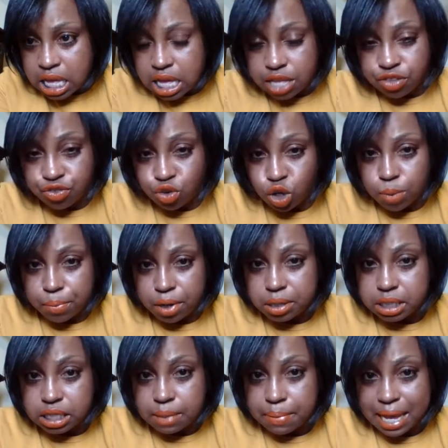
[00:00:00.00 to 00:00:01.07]
It's for
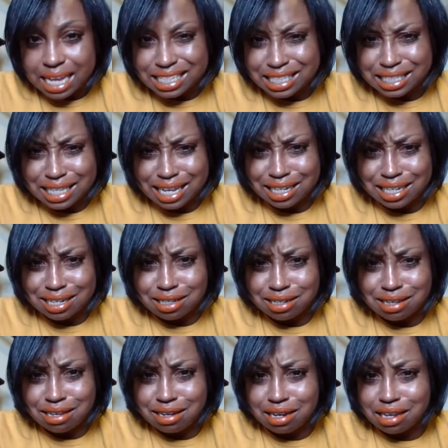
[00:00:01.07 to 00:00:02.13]
emergency bases, like in
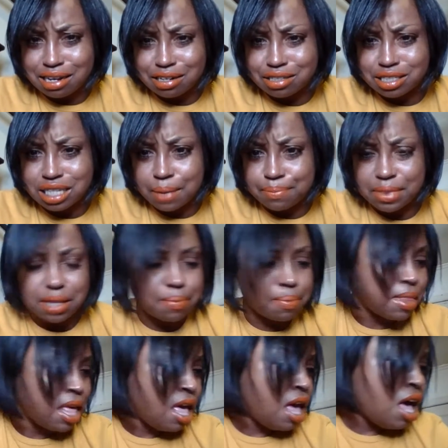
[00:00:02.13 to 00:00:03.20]
India or something.
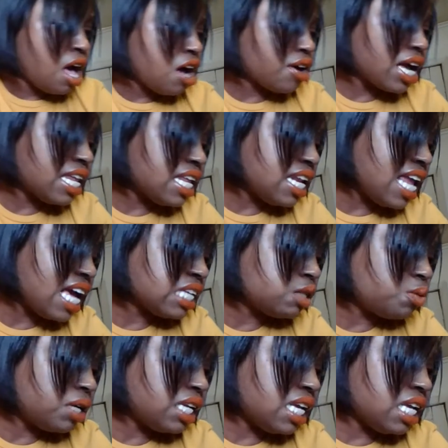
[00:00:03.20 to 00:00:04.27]
Okay, the next
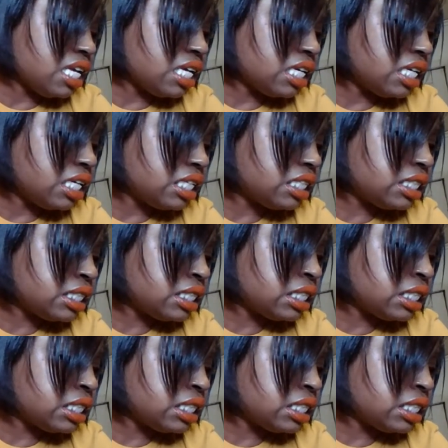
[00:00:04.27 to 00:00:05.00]
one is